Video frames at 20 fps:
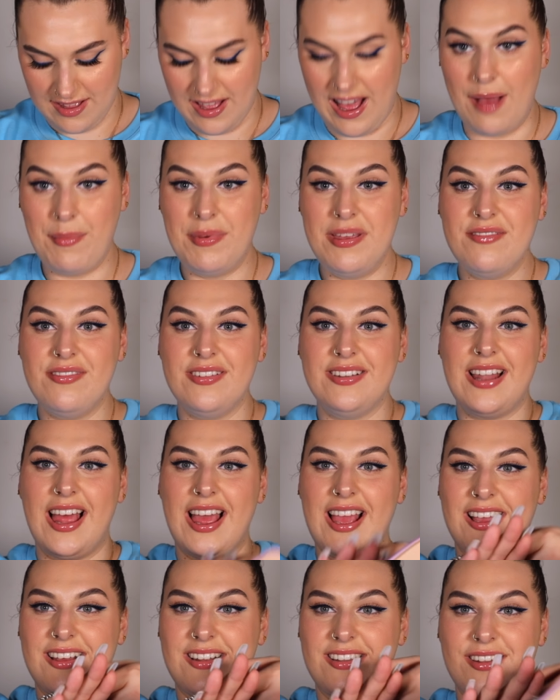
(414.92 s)
I'm even
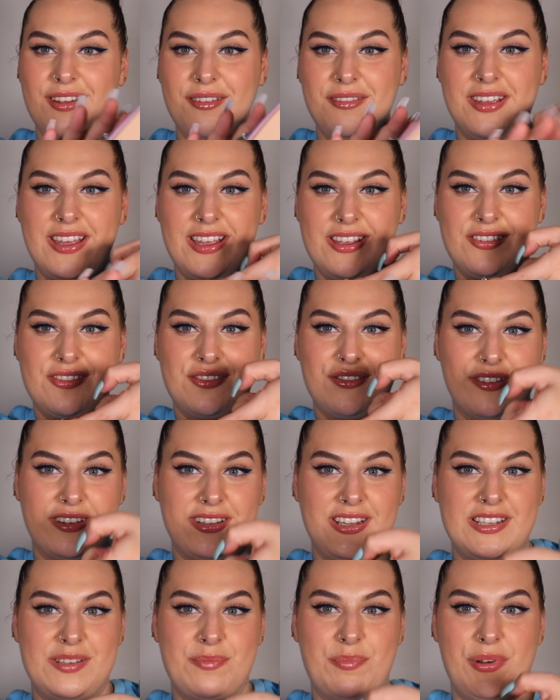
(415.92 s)
like low-key
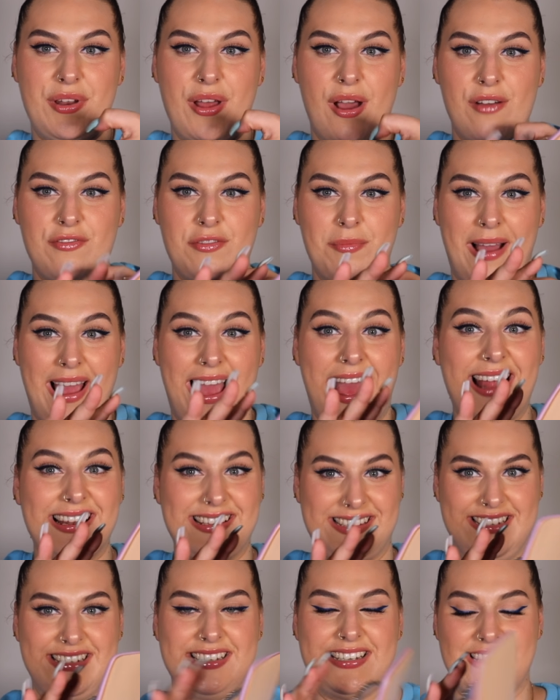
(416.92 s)
struggling to put it over my
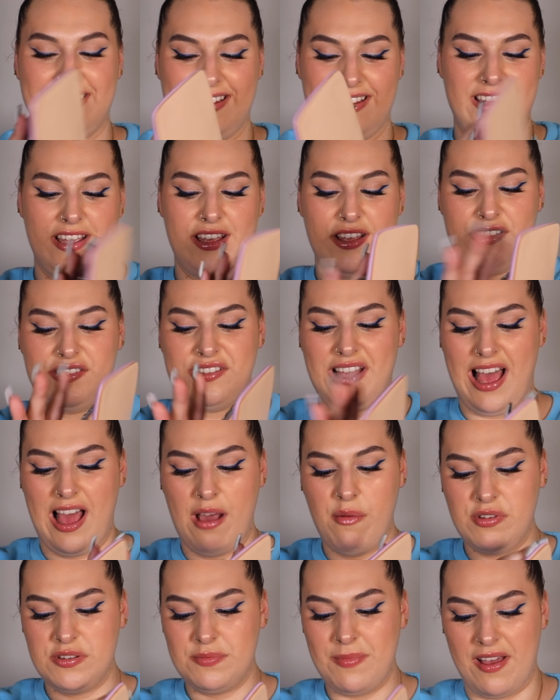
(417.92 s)
hand. So
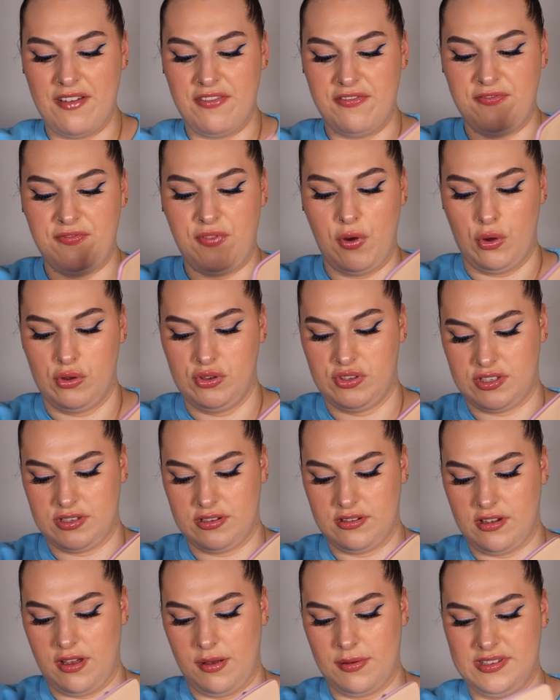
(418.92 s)
how was my
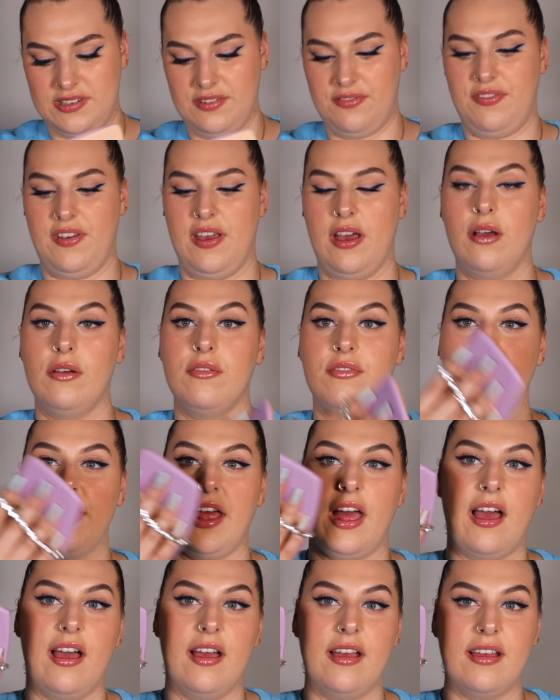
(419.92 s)
foot going to fit over
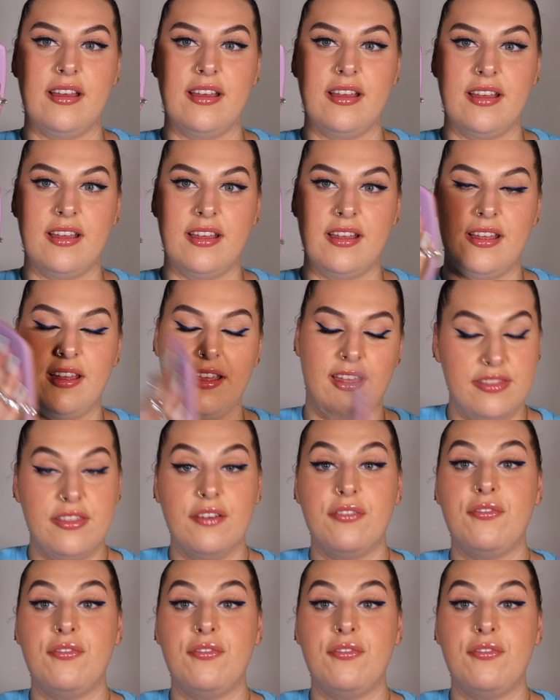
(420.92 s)
that? The